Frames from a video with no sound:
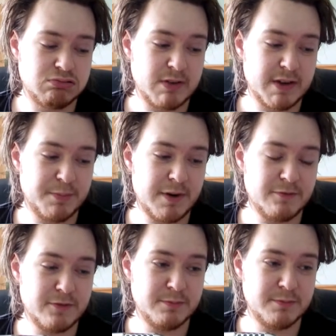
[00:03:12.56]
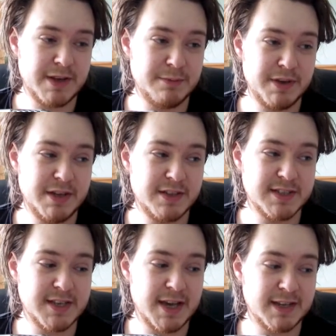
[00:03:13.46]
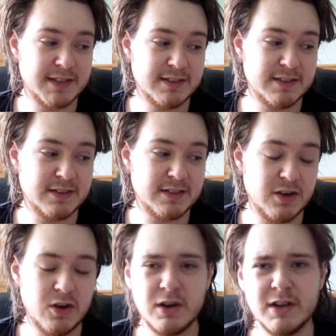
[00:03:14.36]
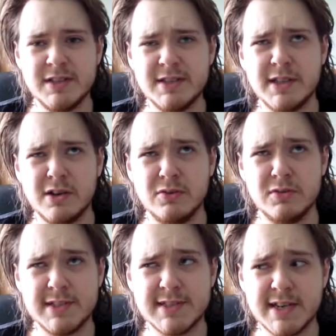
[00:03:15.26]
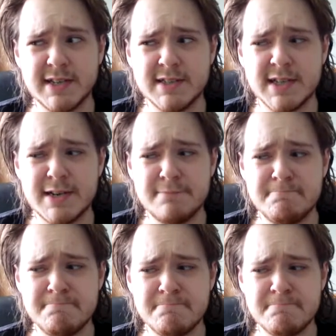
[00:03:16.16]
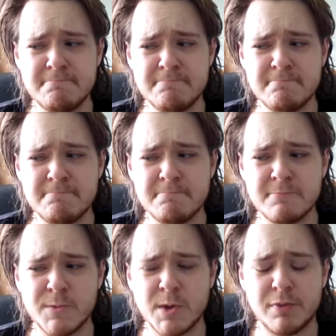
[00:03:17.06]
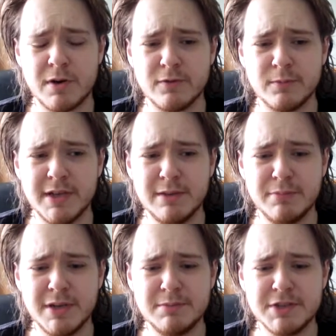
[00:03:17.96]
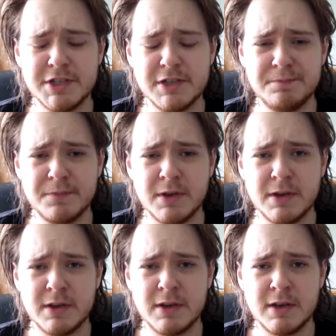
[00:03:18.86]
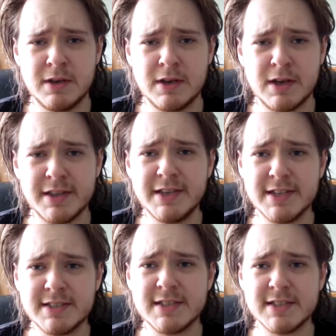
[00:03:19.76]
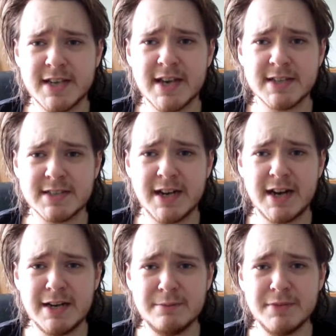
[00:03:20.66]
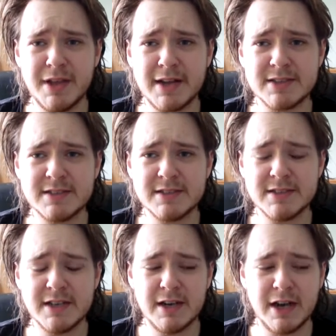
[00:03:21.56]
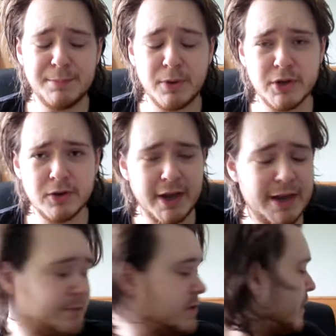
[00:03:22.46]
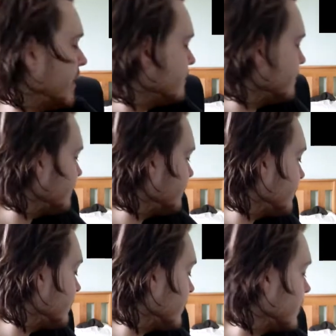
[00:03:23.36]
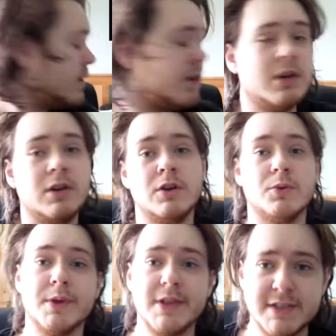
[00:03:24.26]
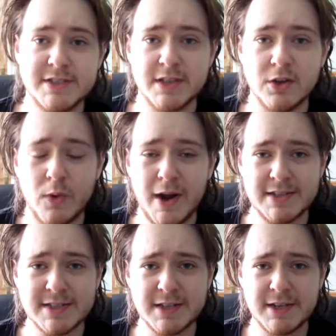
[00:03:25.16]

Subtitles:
apart from it being the second, is it the only second time? Apart from Lean Beam Machine? I think it's the second time that a Puyo game has been released to the West.